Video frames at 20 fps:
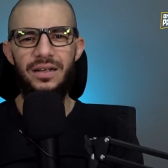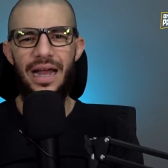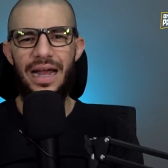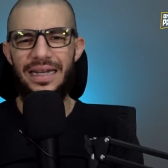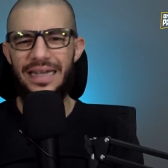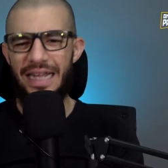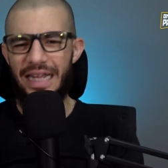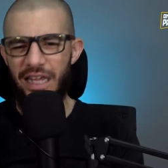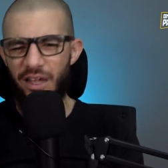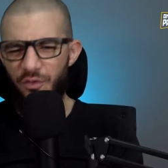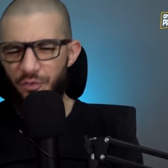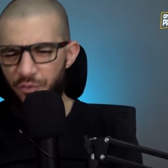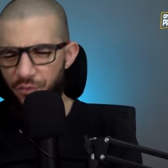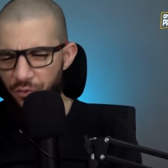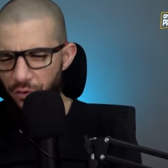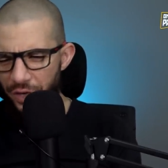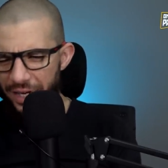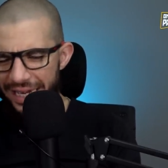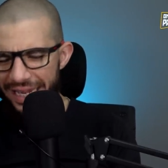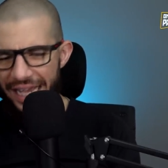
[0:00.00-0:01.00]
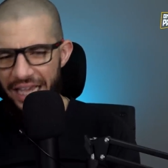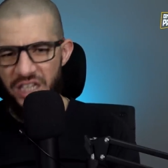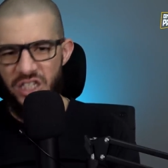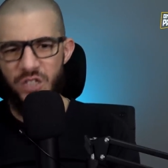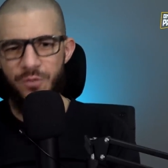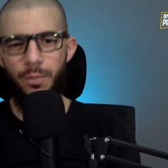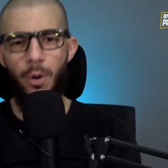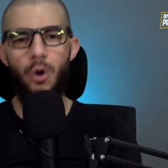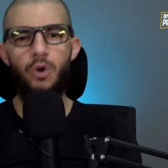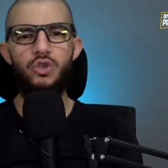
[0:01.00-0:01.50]
And they give free
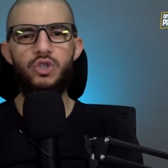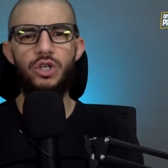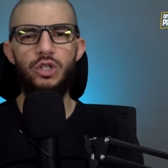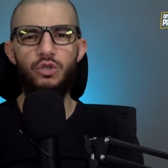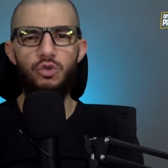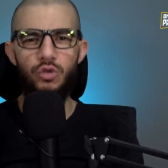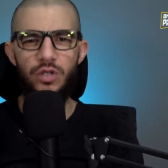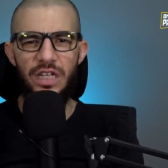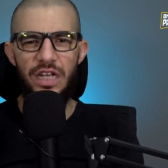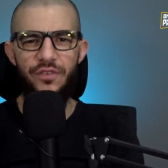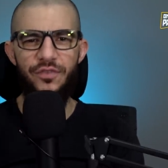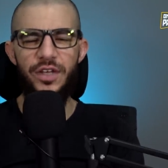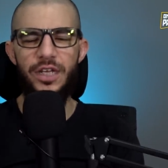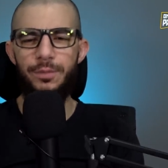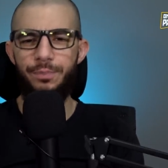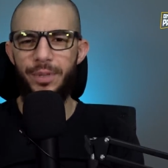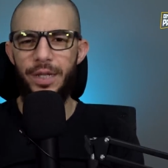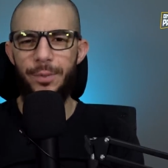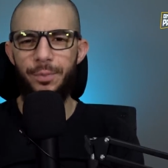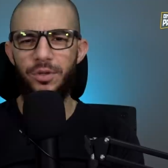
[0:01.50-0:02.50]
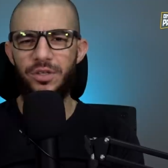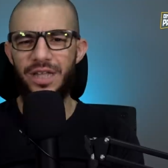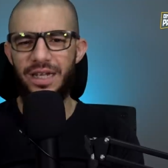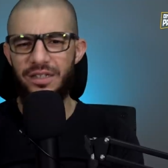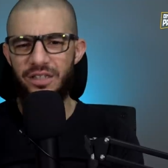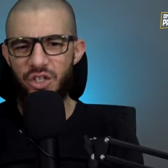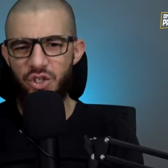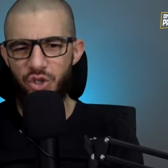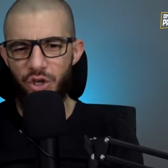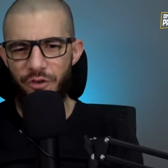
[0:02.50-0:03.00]
exposure to deviant people
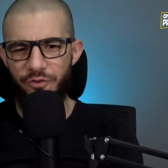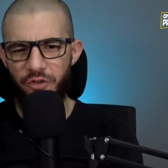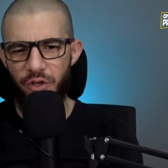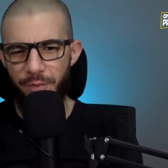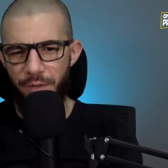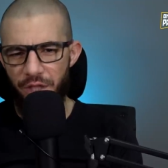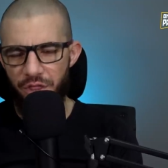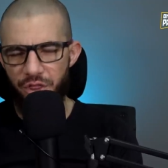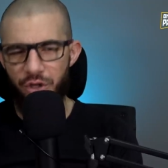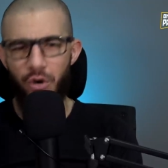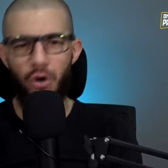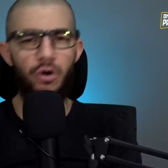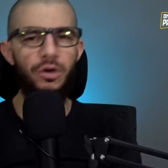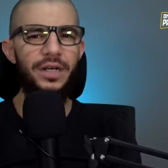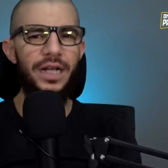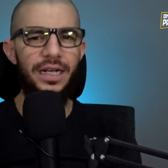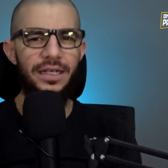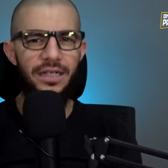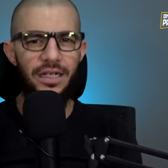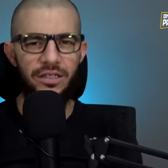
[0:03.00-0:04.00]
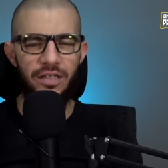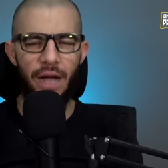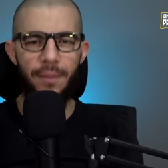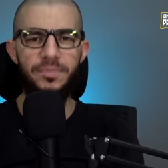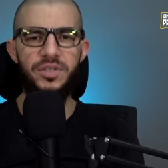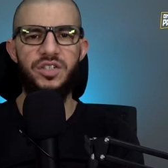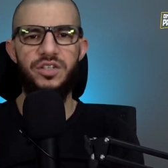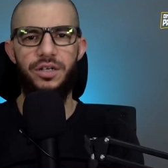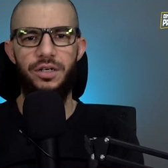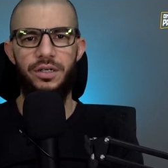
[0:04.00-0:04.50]
that deserve to be thrown in the
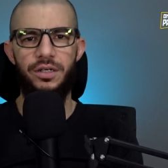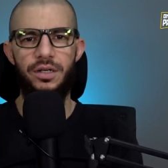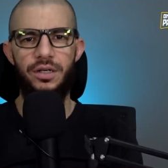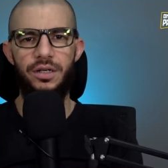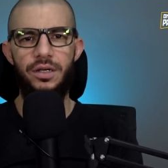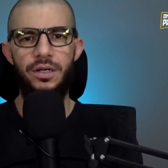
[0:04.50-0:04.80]
dumpster.